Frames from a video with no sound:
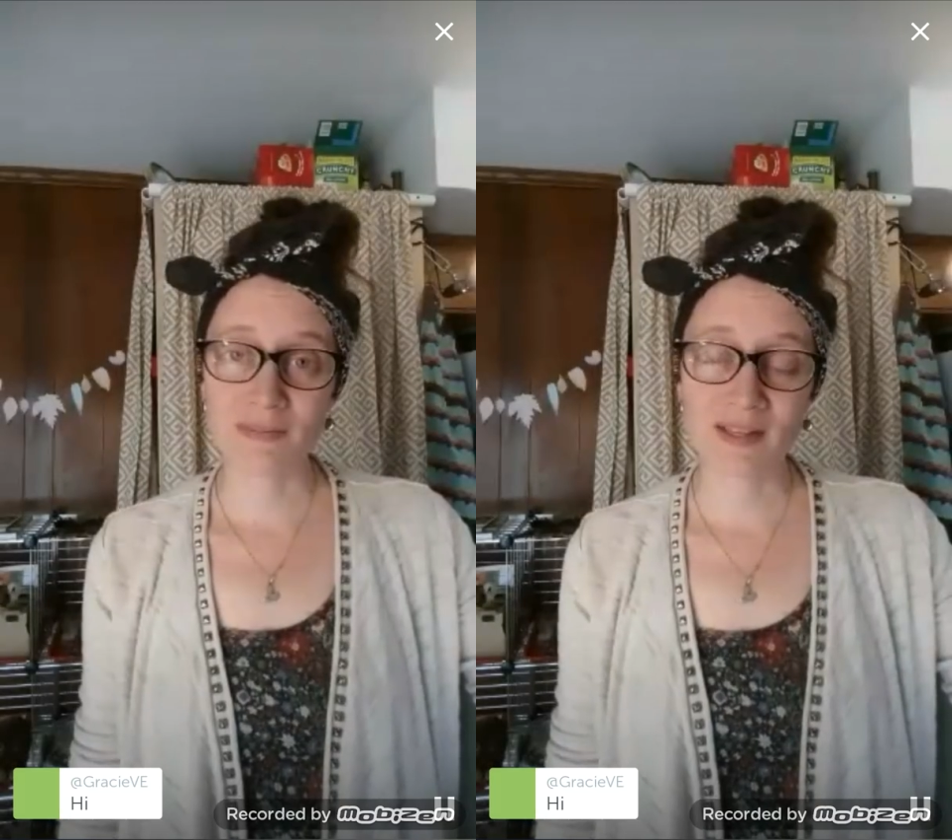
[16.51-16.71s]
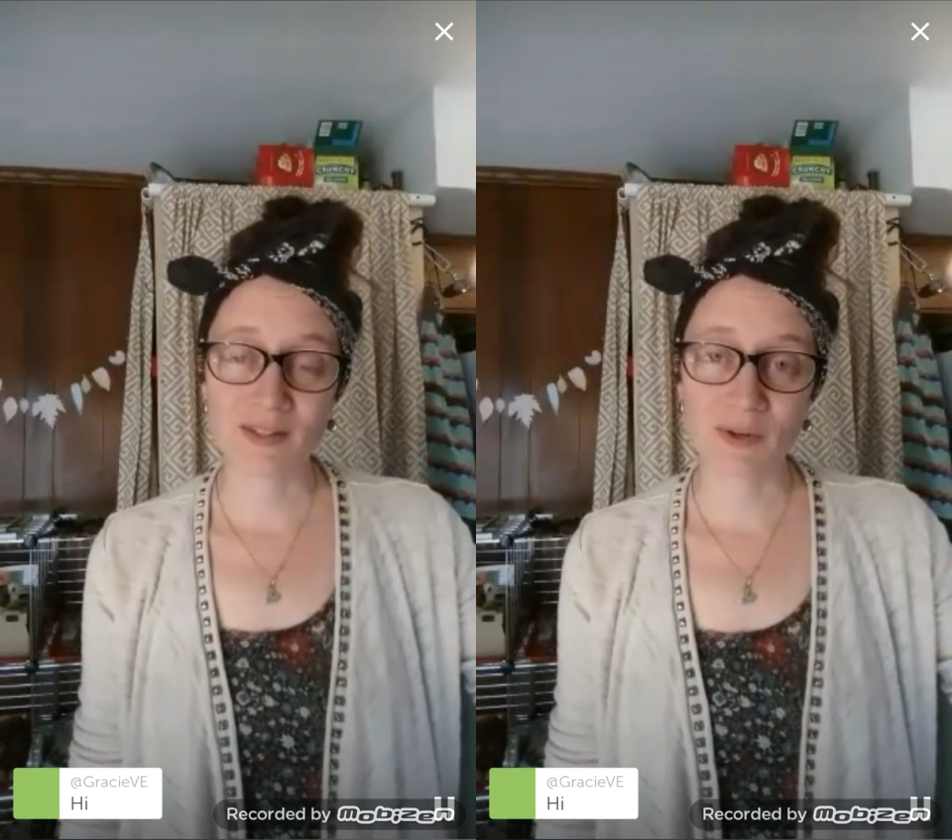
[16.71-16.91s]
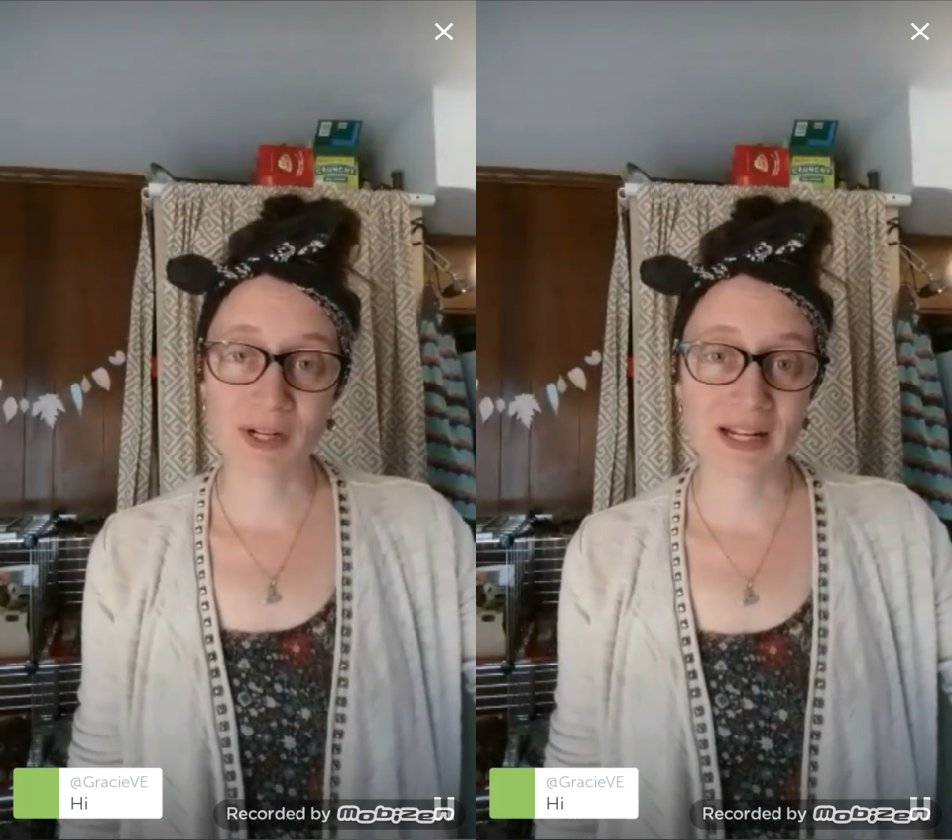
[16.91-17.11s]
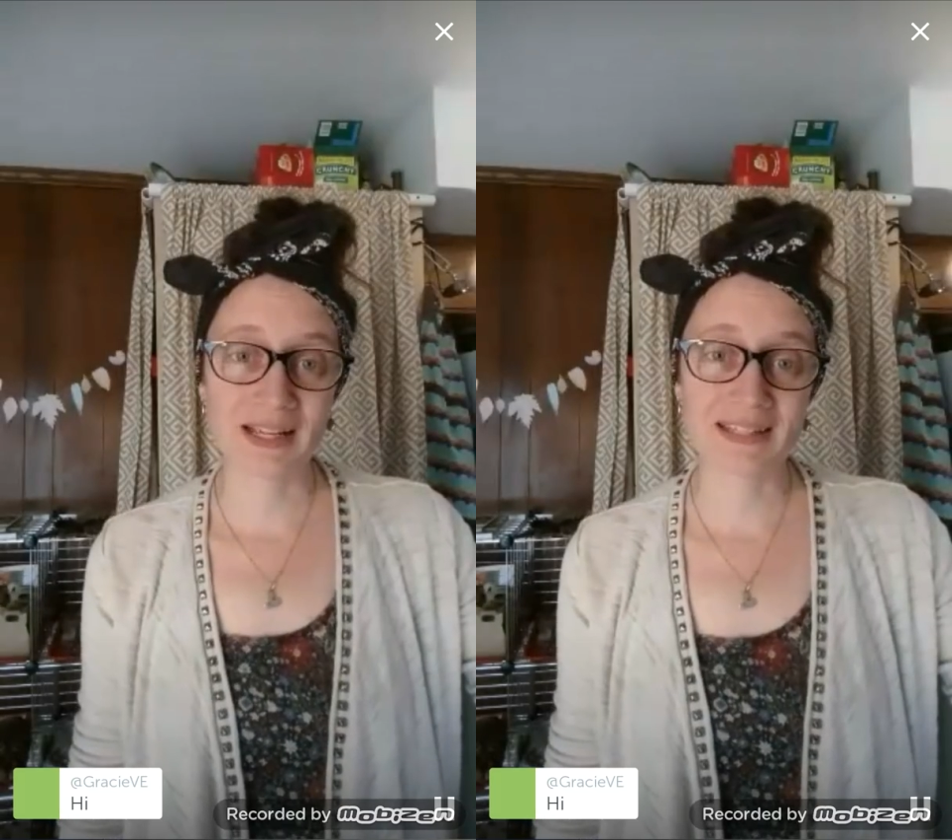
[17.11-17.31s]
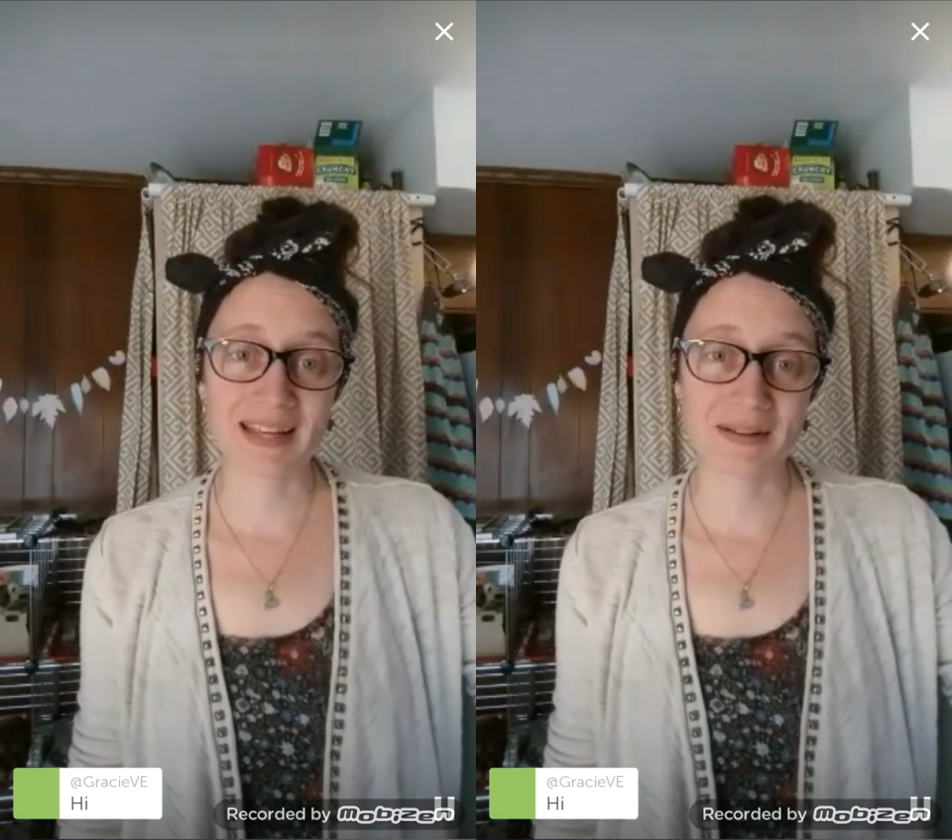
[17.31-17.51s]
keep things
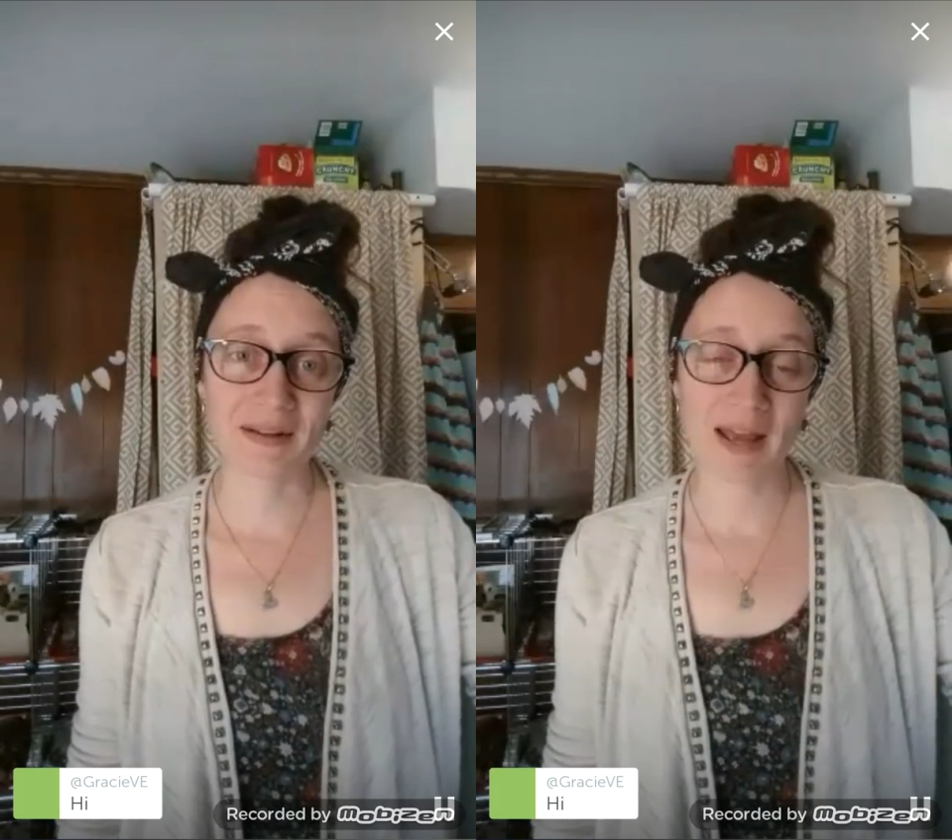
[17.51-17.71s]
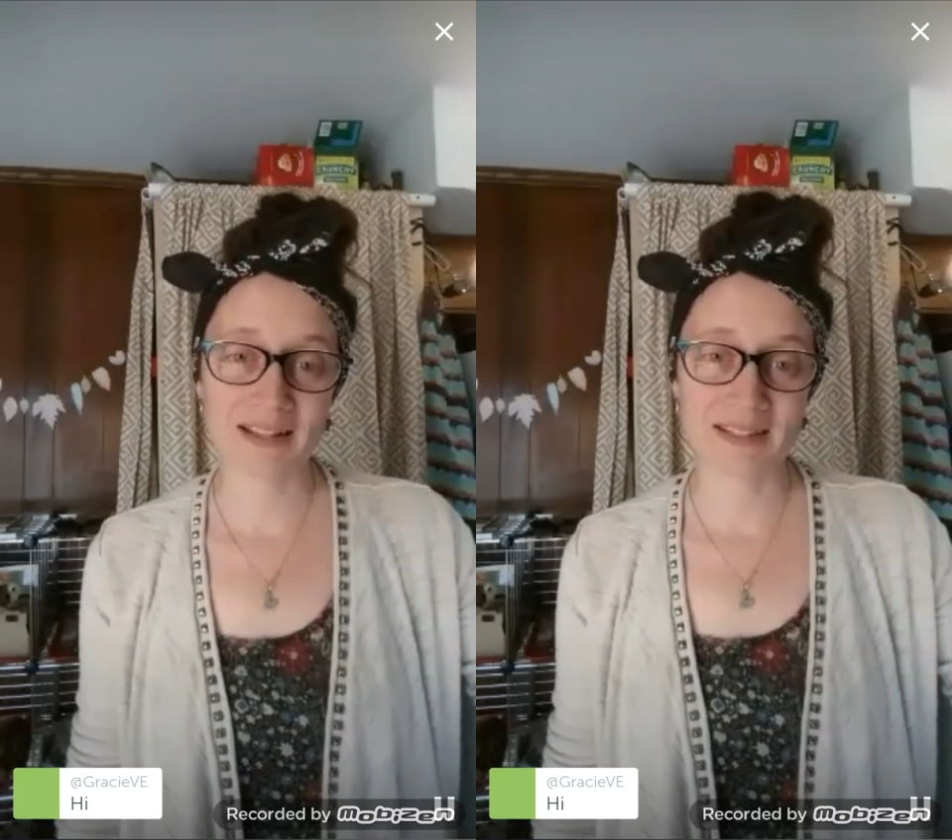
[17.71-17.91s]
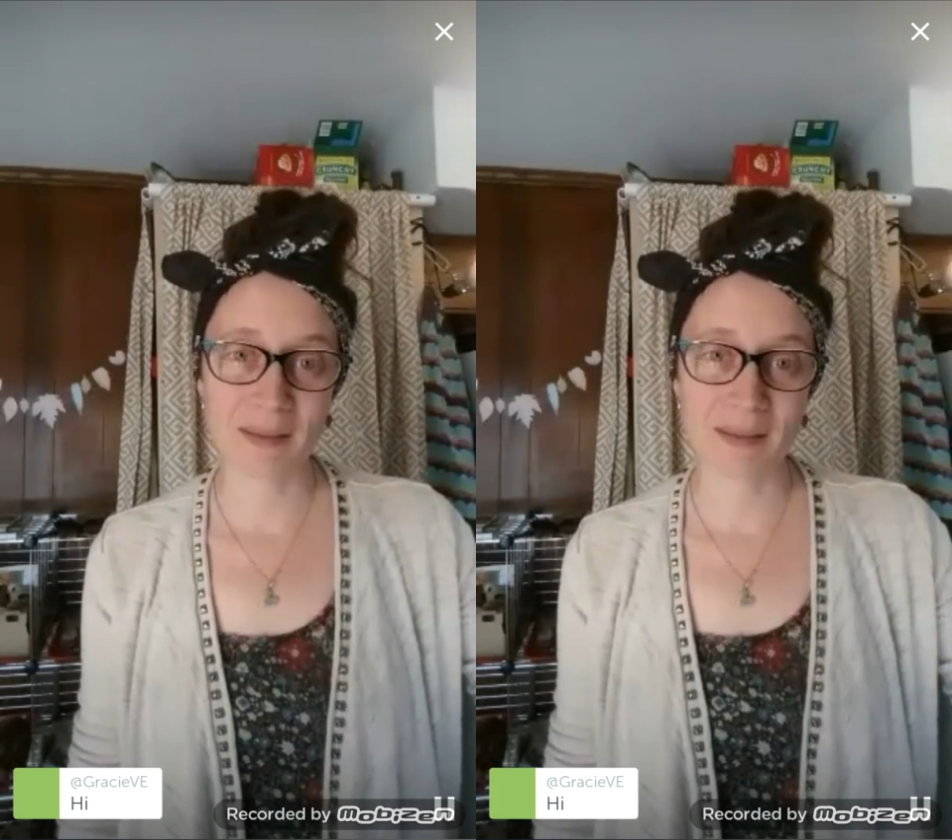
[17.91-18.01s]
organized and pass